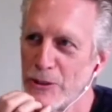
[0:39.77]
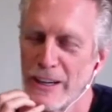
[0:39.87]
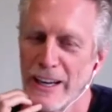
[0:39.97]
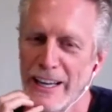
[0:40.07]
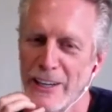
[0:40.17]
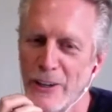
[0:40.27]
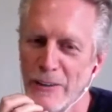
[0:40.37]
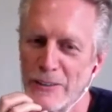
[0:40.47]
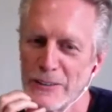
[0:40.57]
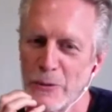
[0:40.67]
I had an
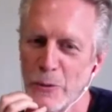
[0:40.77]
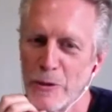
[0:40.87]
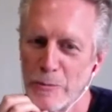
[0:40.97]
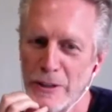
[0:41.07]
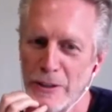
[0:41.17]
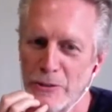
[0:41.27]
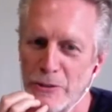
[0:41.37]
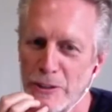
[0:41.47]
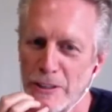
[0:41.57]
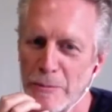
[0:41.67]
office at Warner Brothers
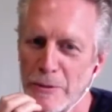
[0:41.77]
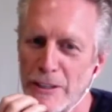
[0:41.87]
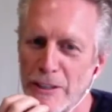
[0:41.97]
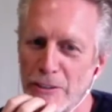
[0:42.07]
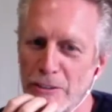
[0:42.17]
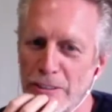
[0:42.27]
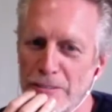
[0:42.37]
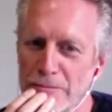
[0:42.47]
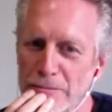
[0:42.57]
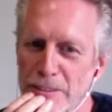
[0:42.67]
for a couple years. You
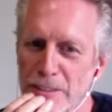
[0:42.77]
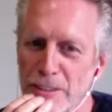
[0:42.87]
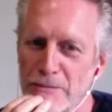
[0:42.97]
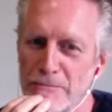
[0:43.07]
know, so I